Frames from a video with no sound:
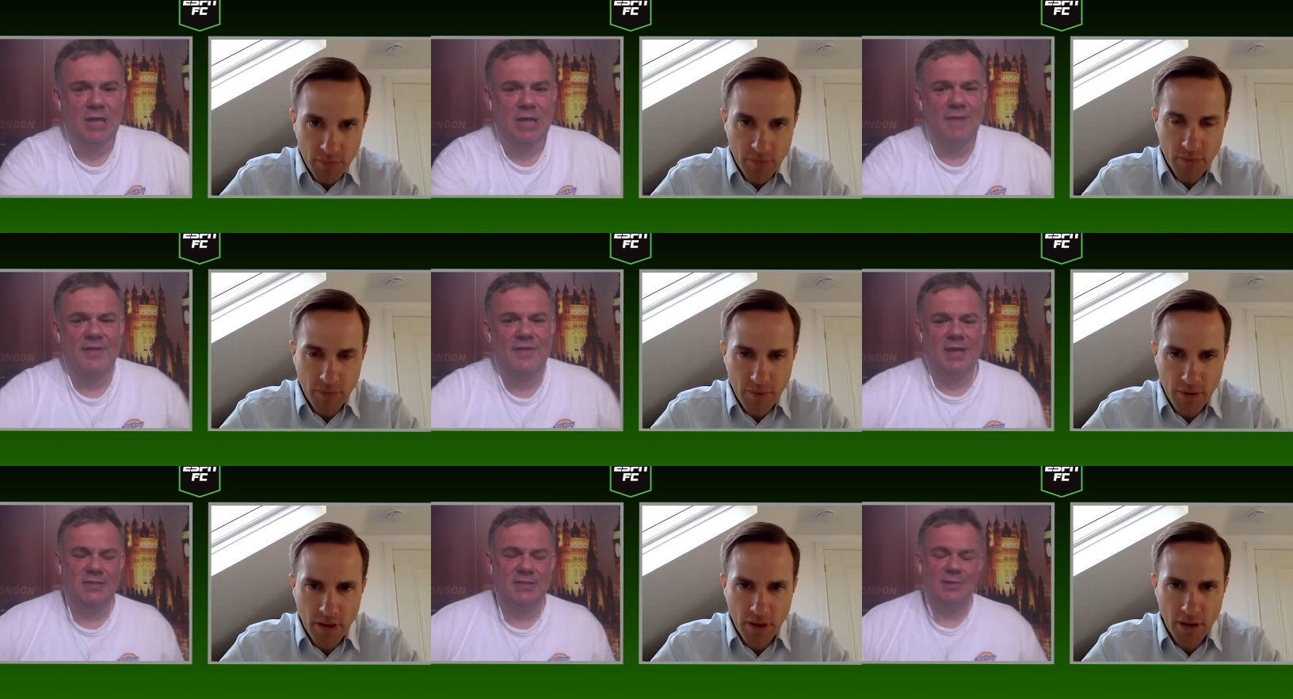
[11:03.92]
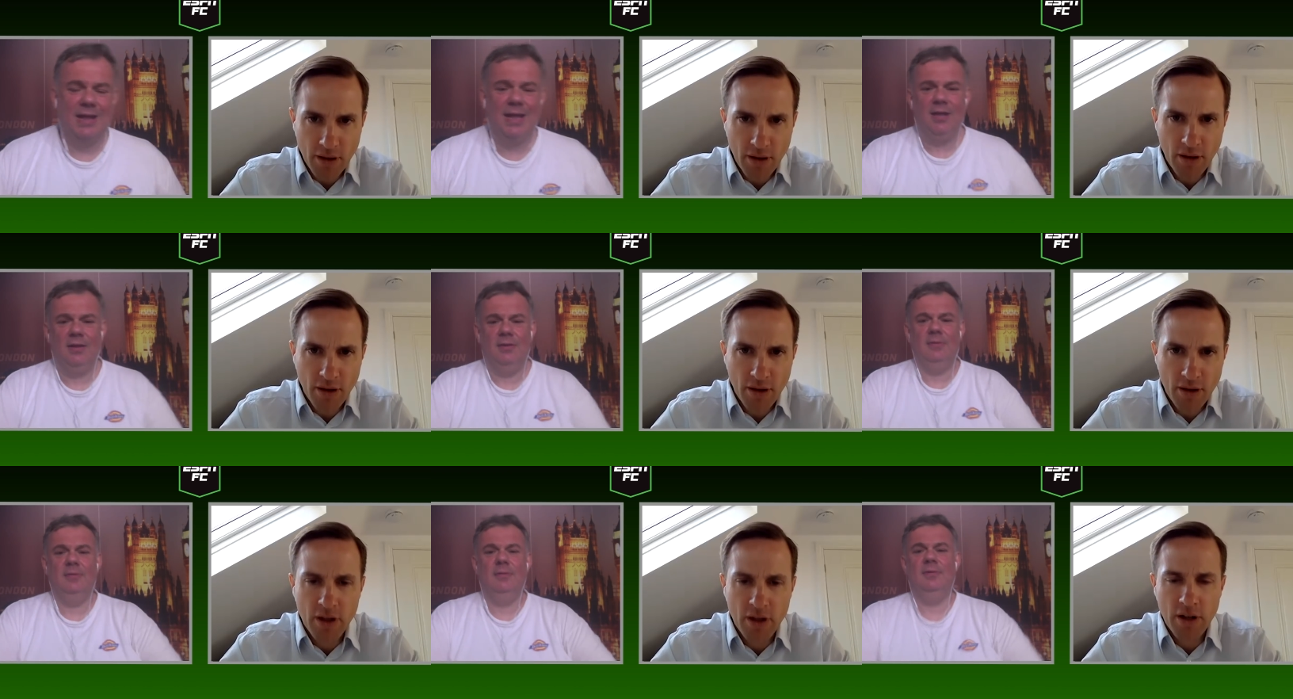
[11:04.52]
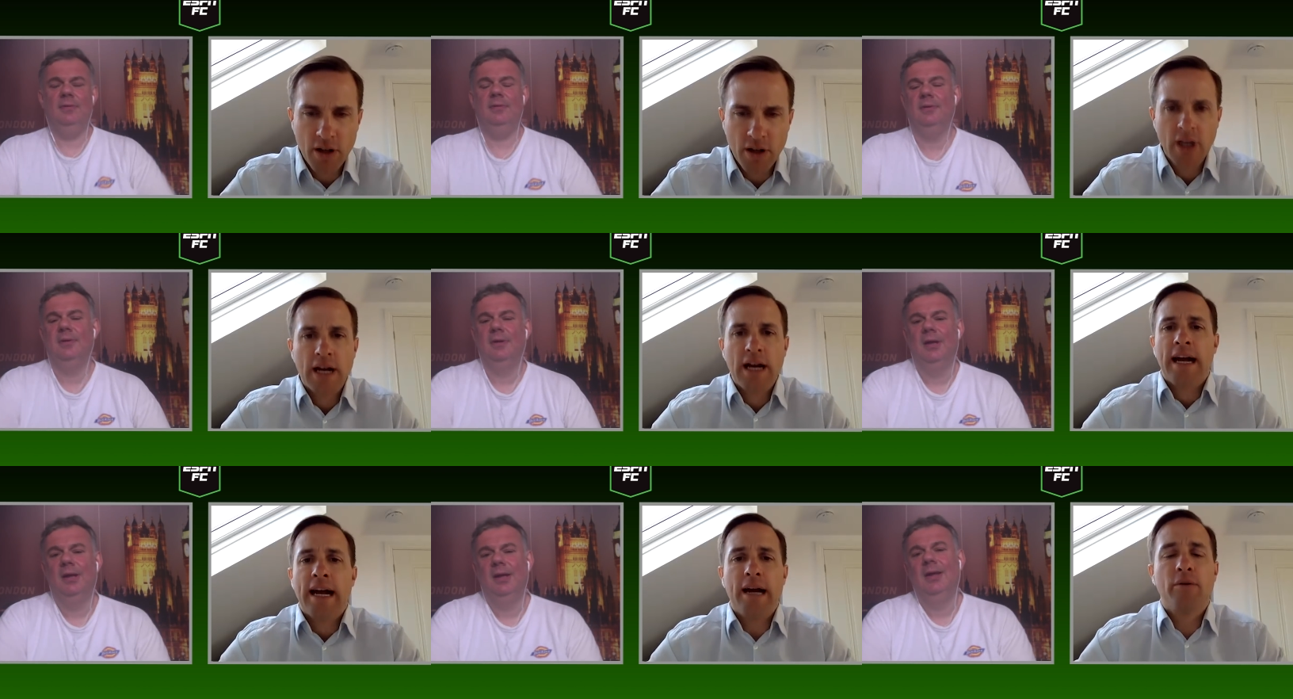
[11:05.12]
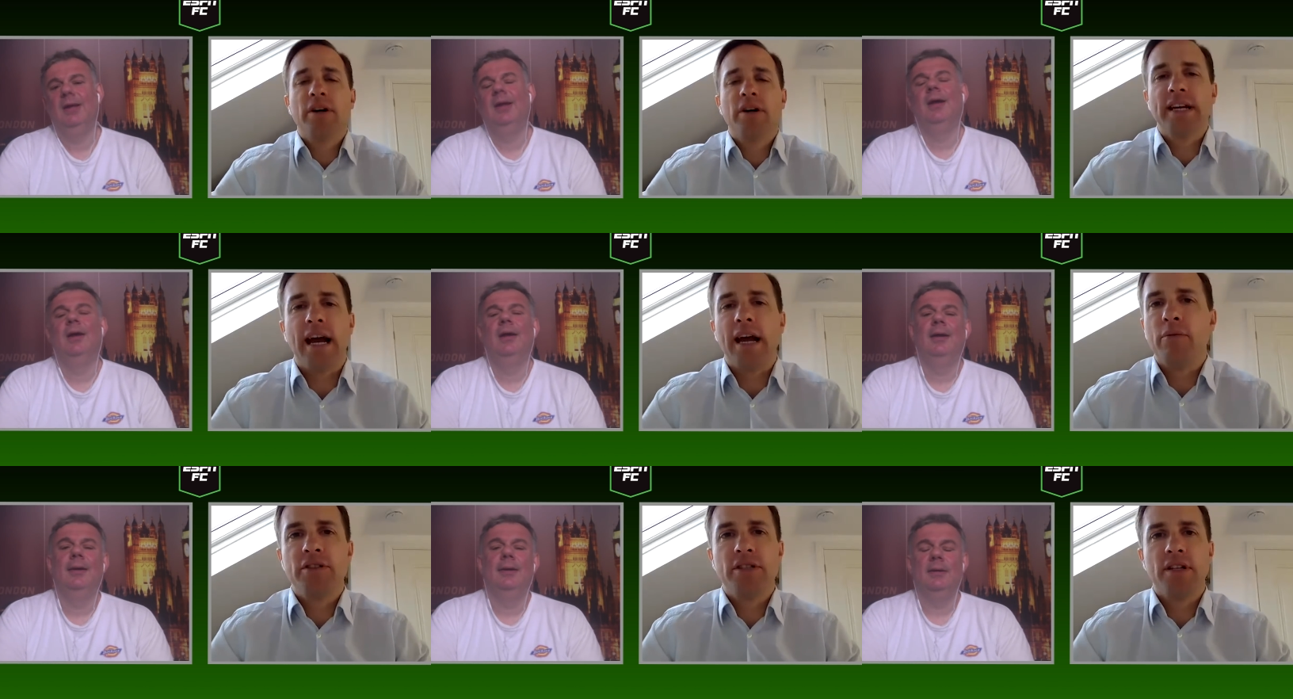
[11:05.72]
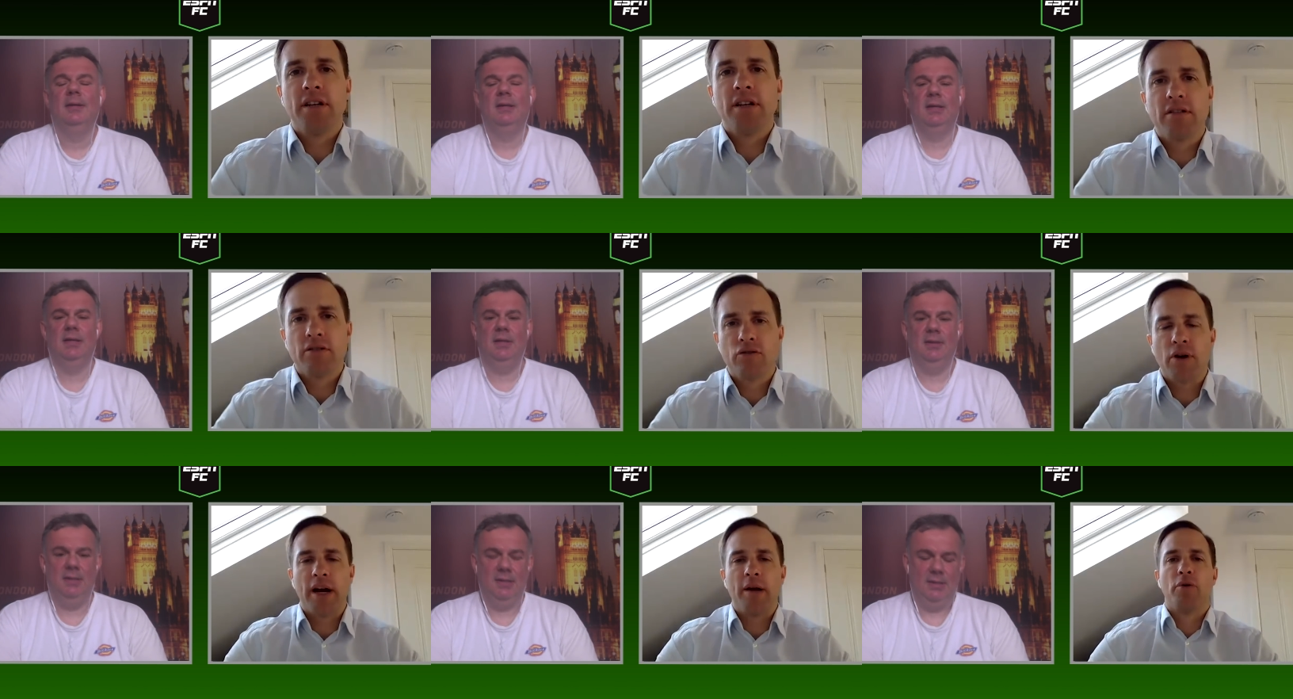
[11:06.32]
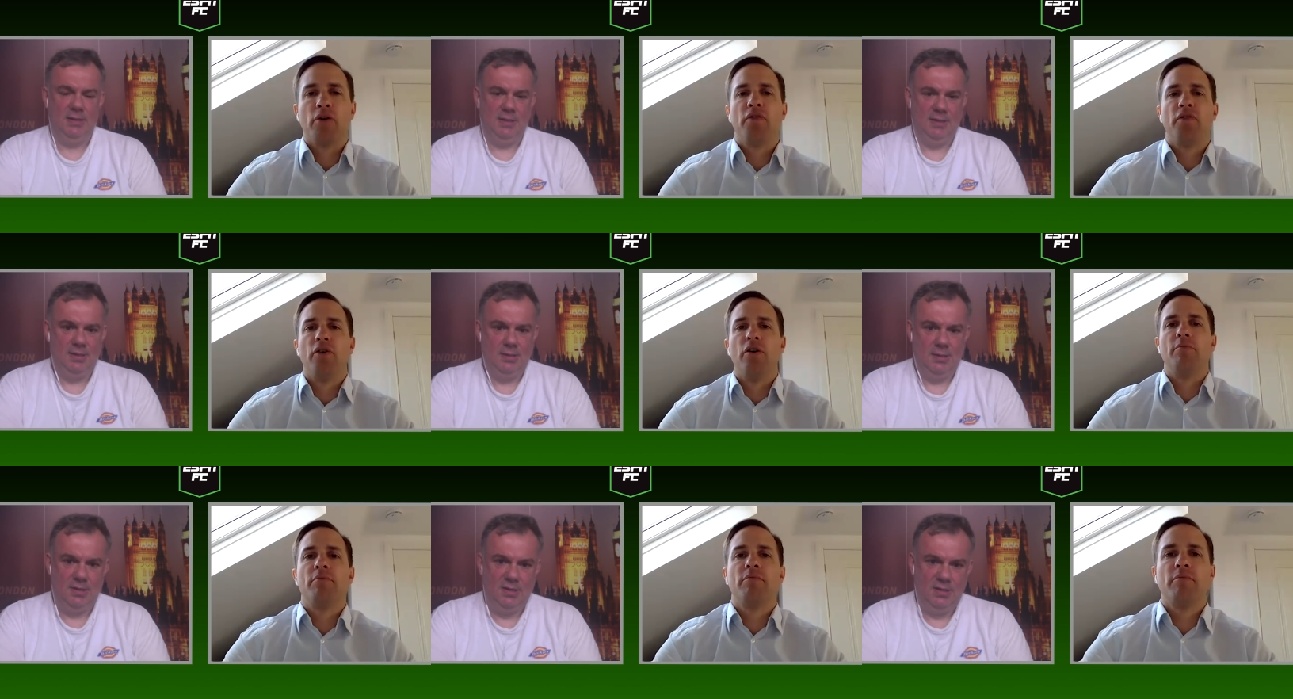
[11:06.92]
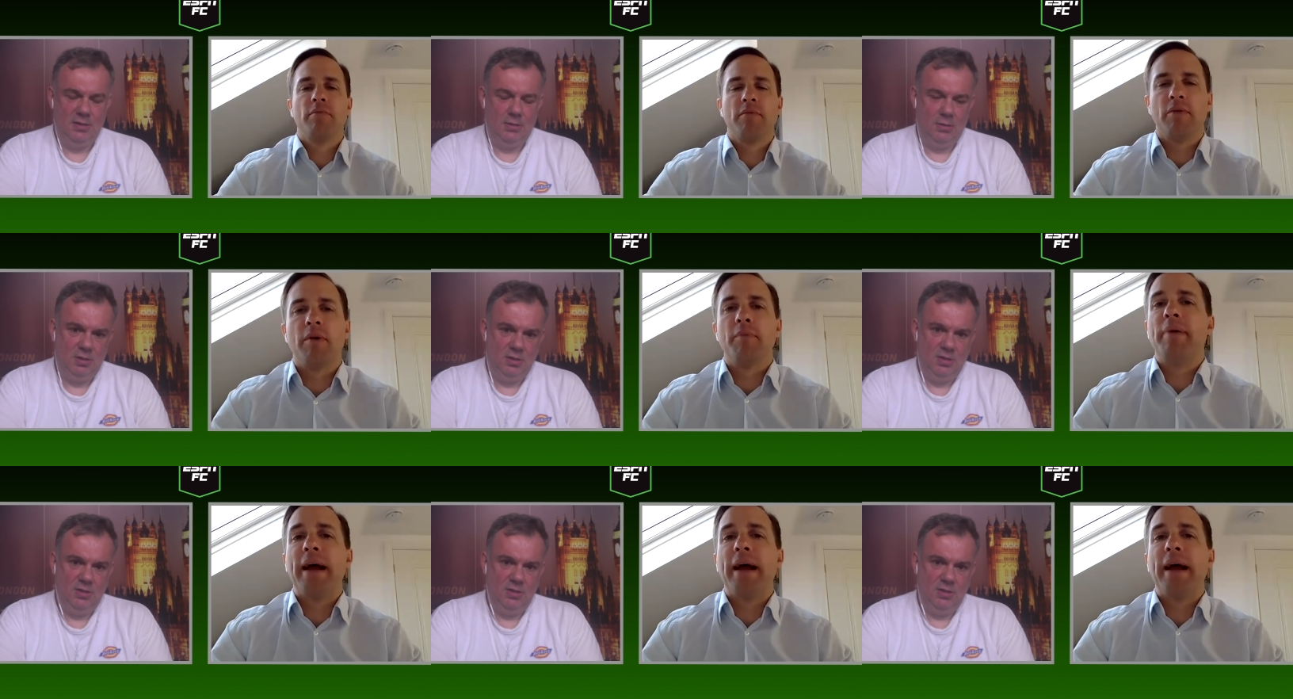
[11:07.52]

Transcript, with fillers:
Speaker 1: just obvious, right? It was, yeah. It was in incredible form. Well,